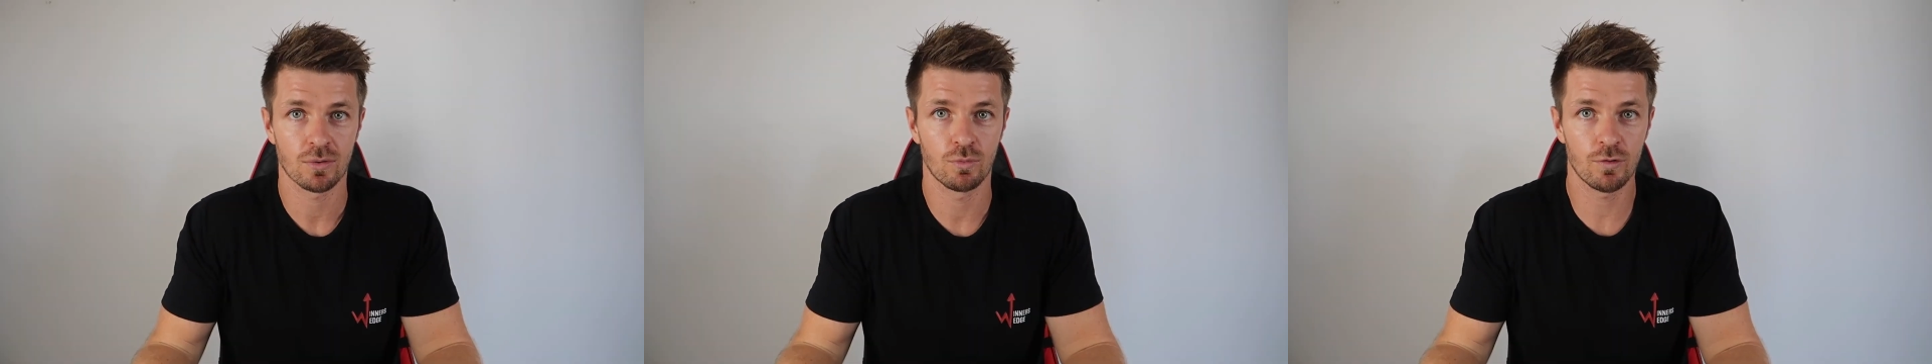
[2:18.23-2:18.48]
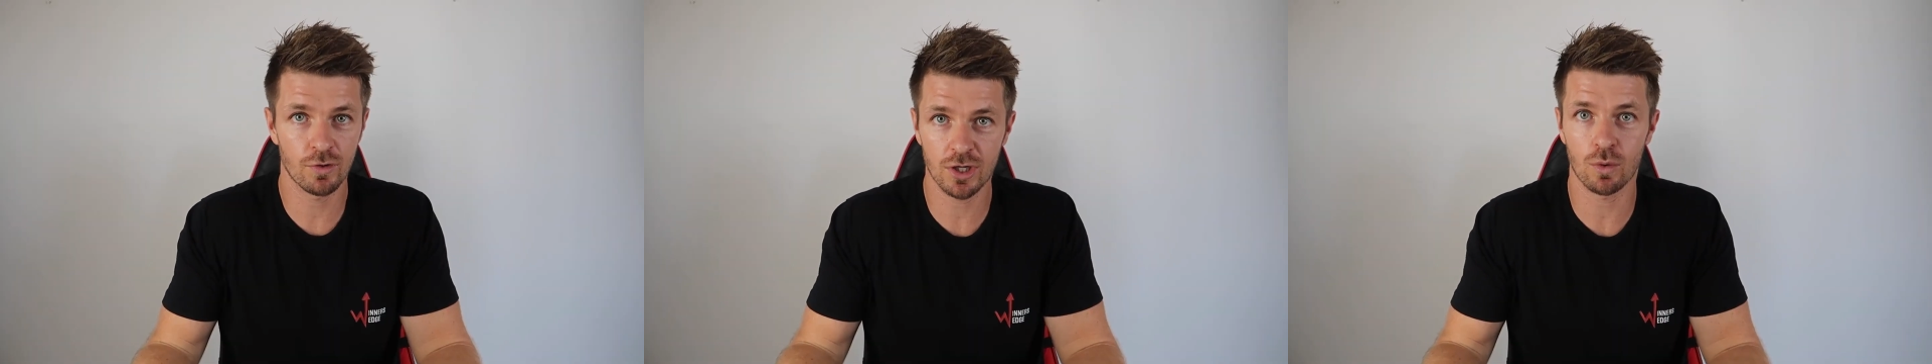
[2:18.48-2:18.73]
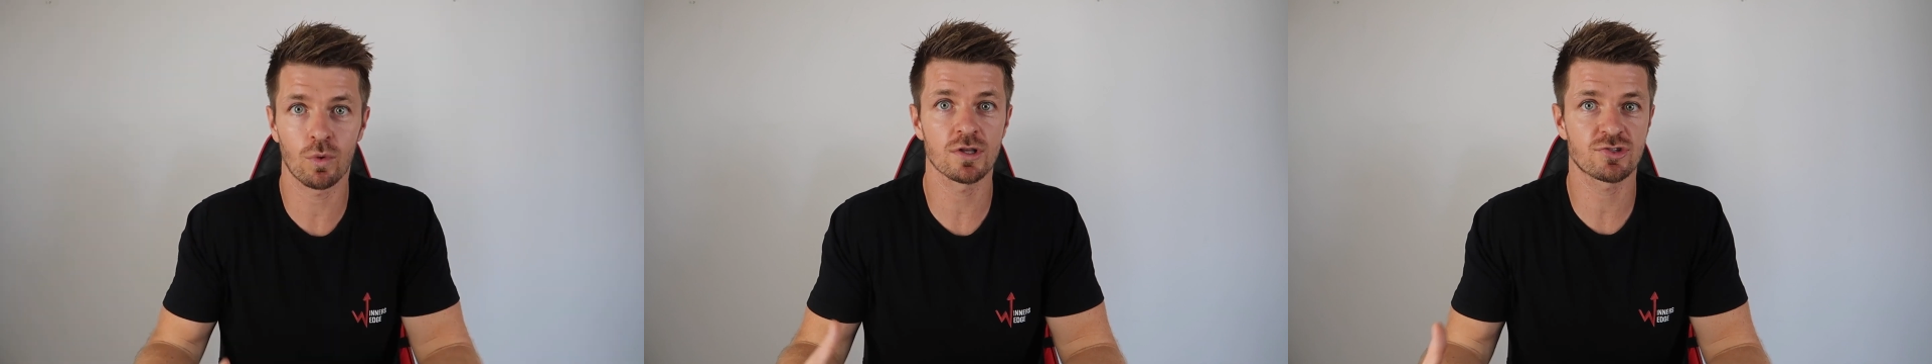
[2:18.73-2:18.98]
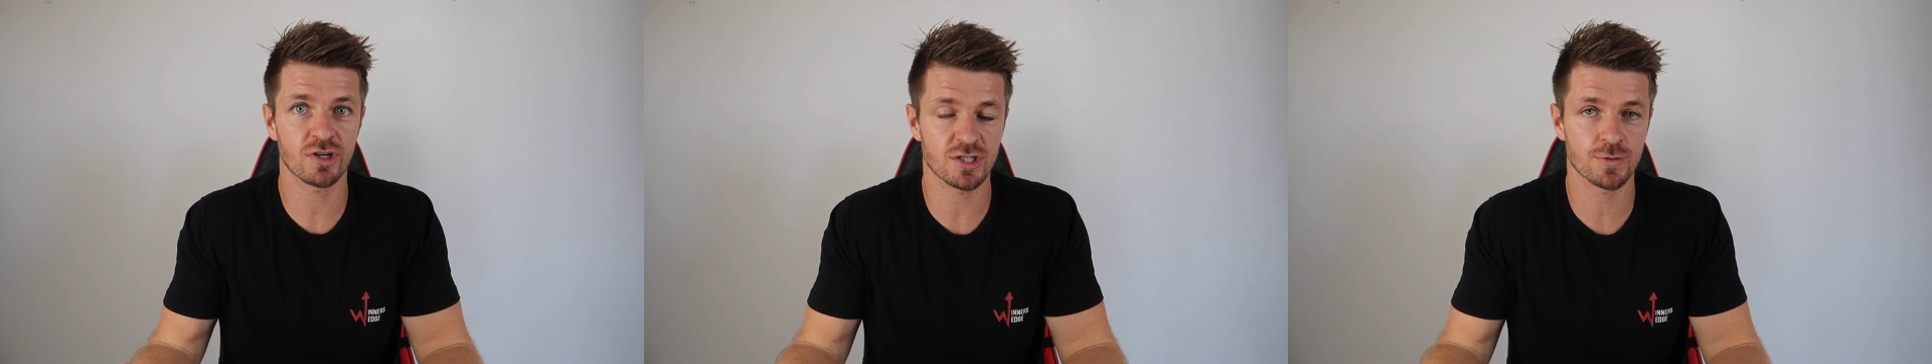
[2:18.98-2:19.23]
We've only got one
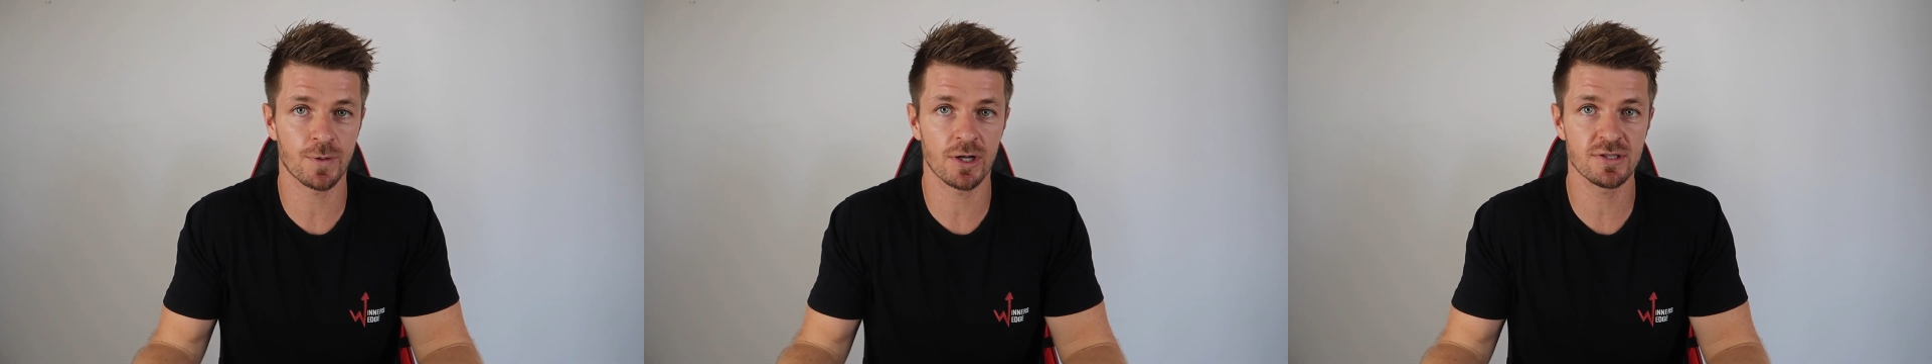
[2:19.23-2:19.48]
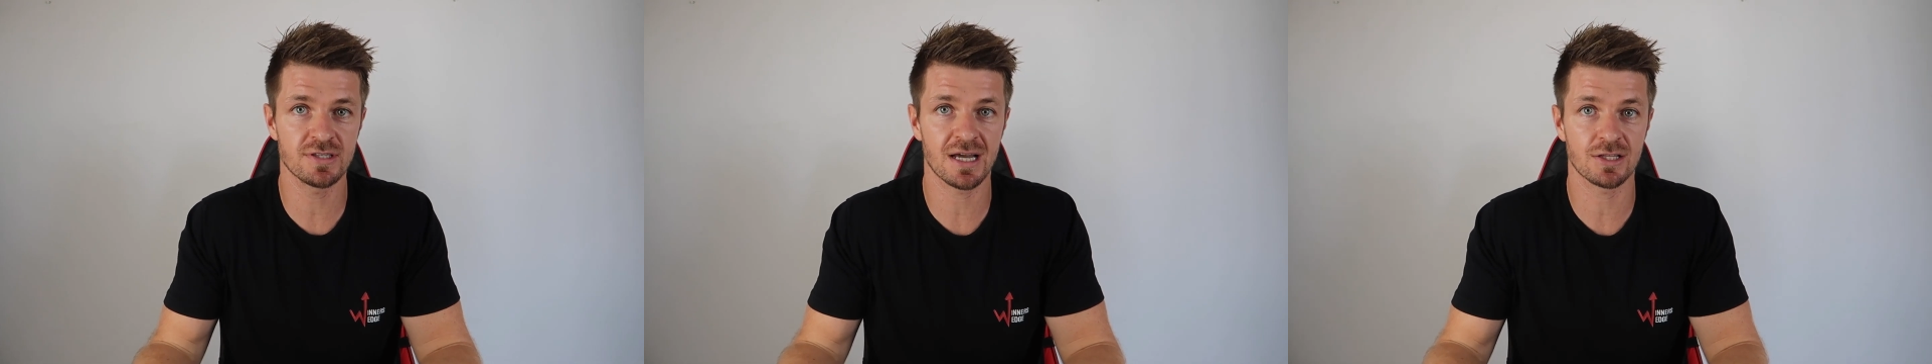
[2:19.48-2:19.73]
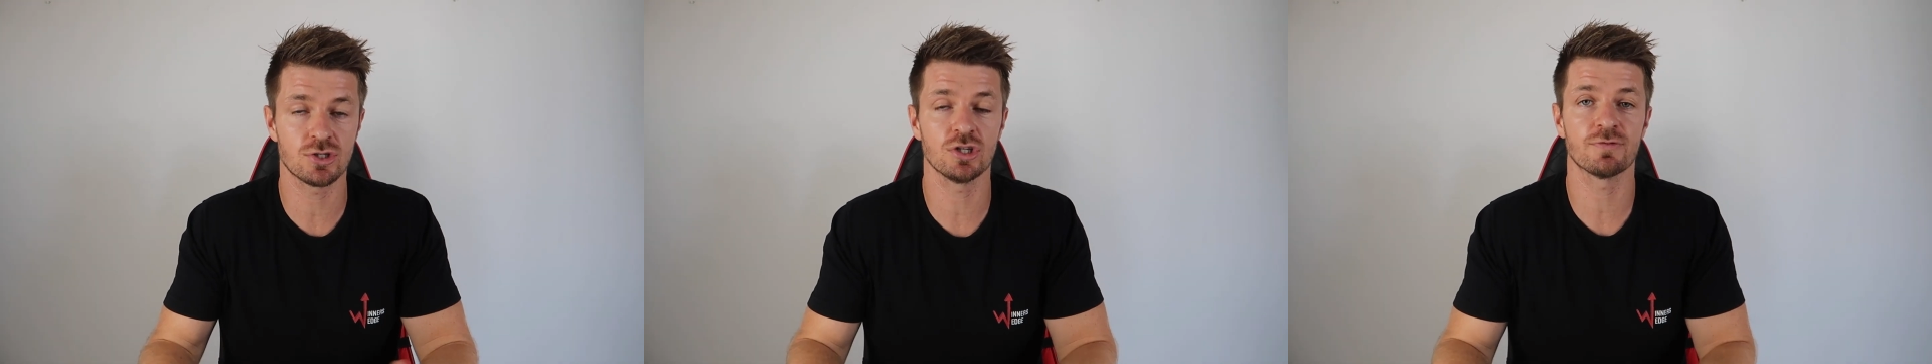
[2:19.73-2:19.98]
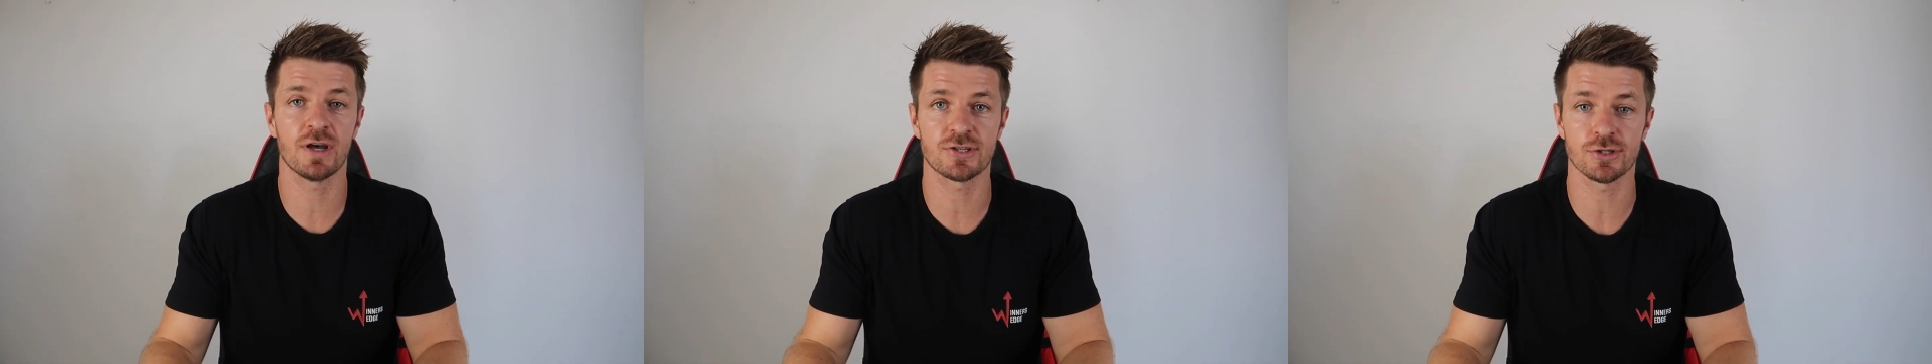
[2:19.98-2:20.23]
stress response and it's
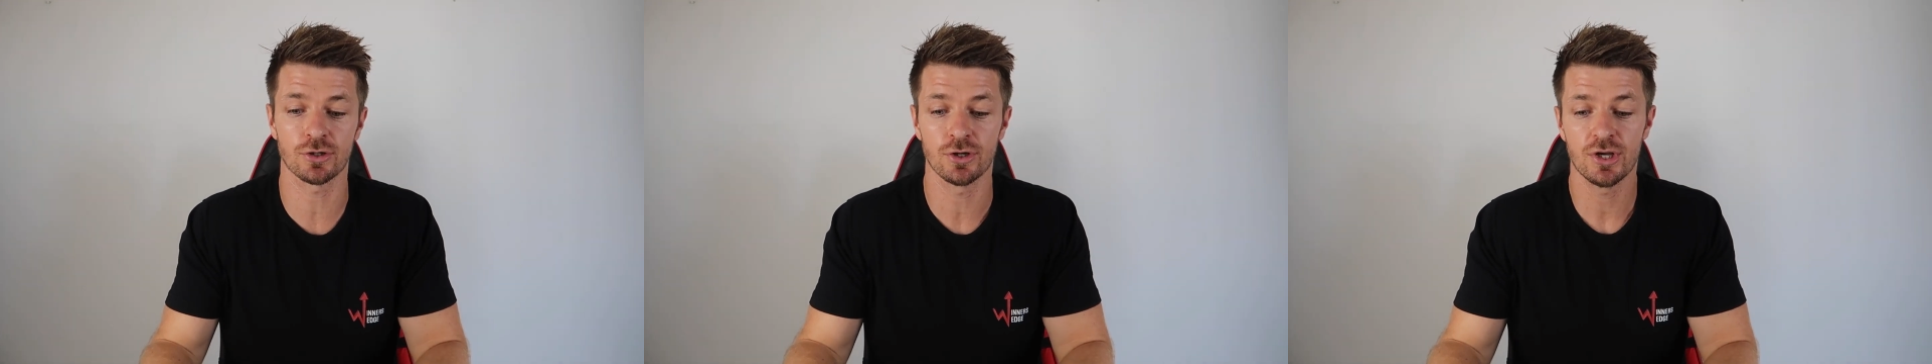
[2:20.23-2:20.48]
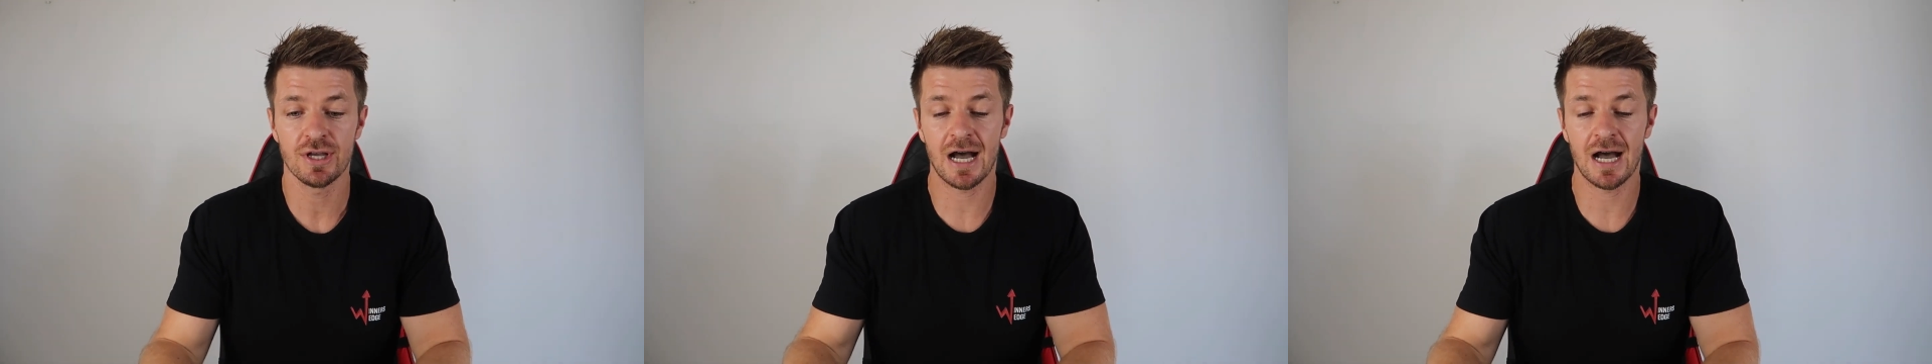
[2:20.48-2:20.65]
universal.